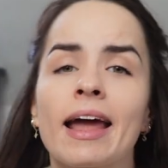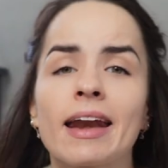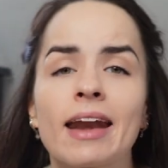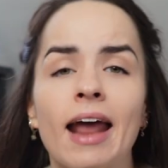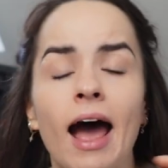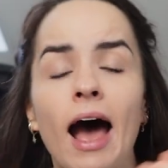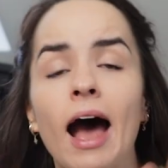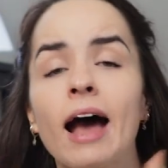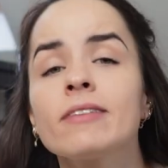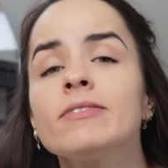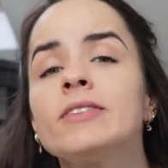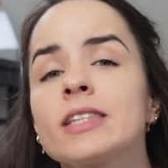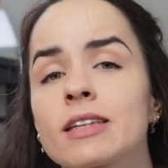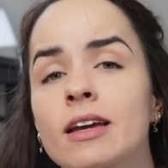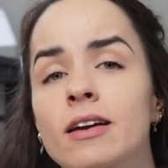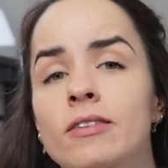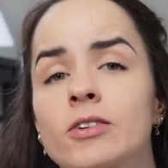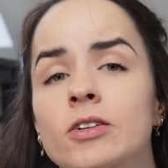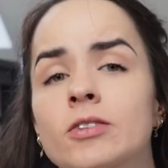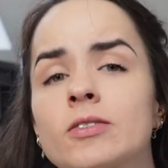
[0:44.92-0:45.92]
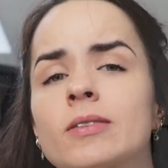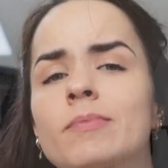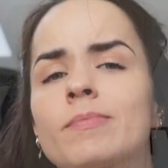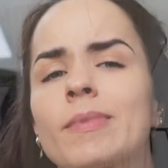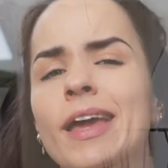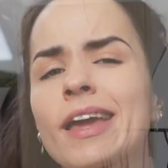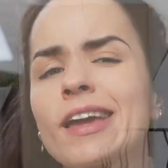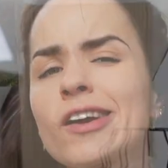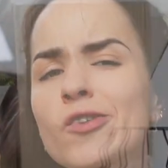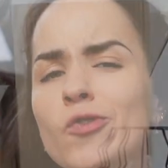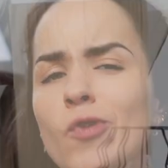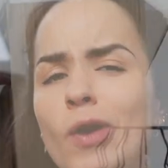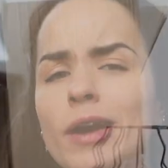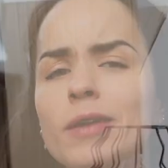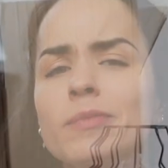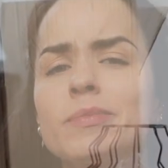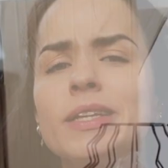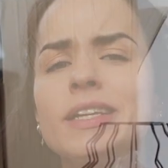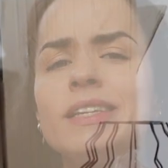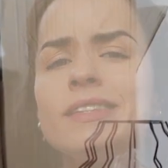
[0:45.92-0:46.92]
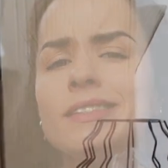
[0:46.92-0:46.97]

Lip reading: and I've discovered some incredibly